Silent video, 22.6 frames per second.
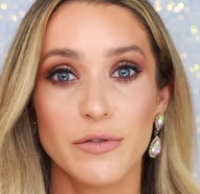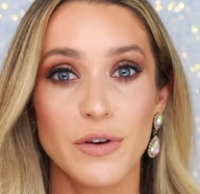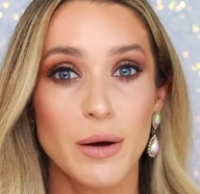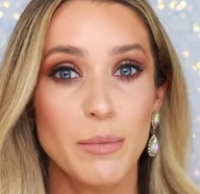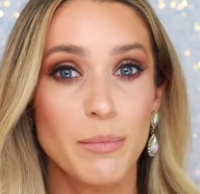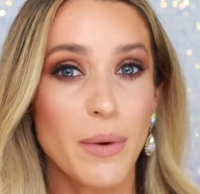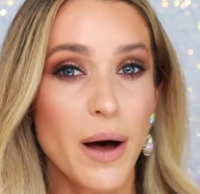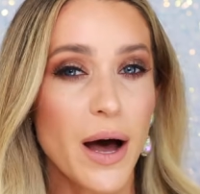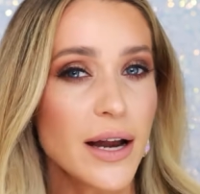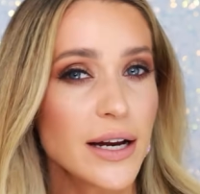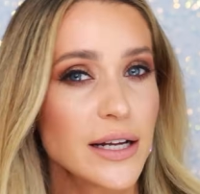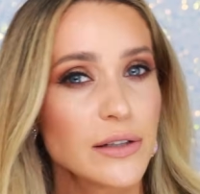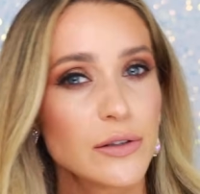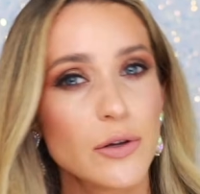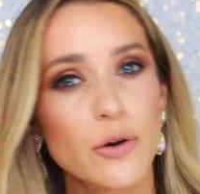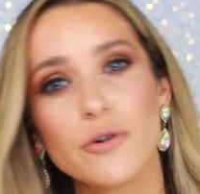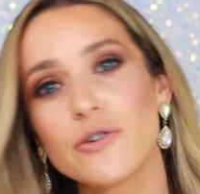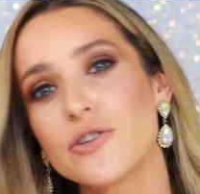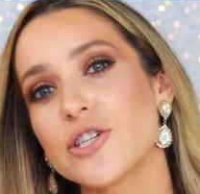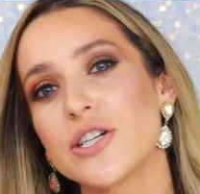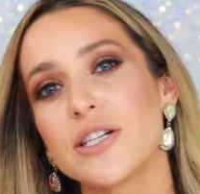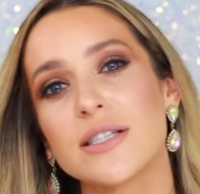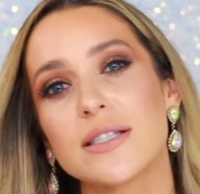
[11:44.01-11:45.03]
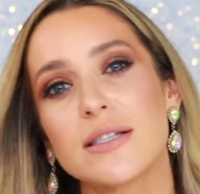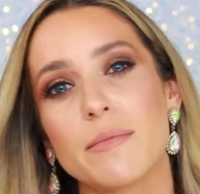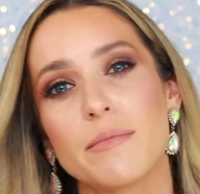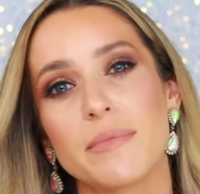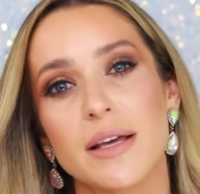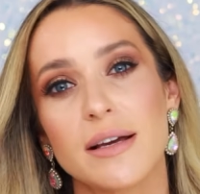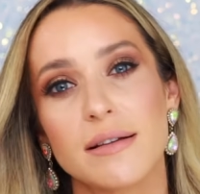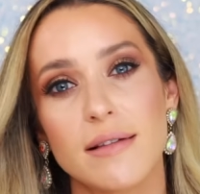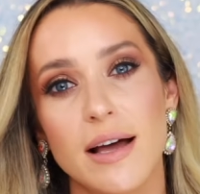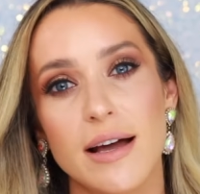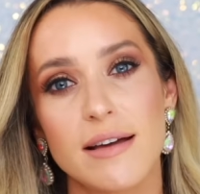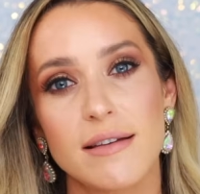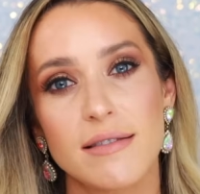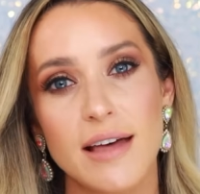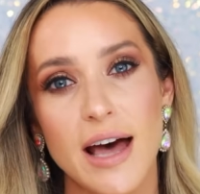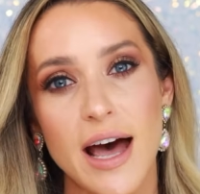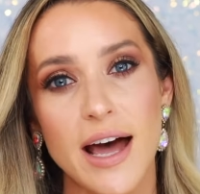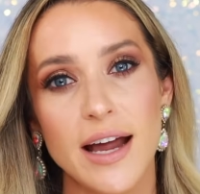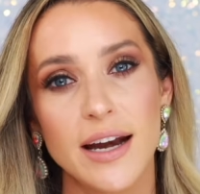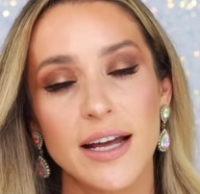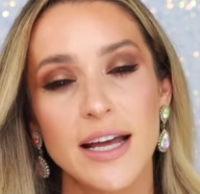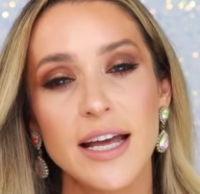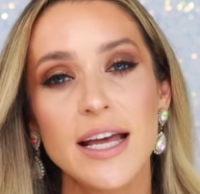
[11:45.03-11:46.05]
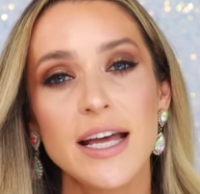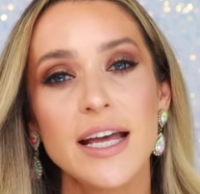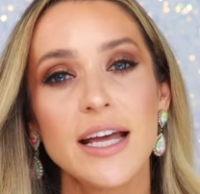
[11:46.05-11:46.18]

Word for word: a body lotion, something like that,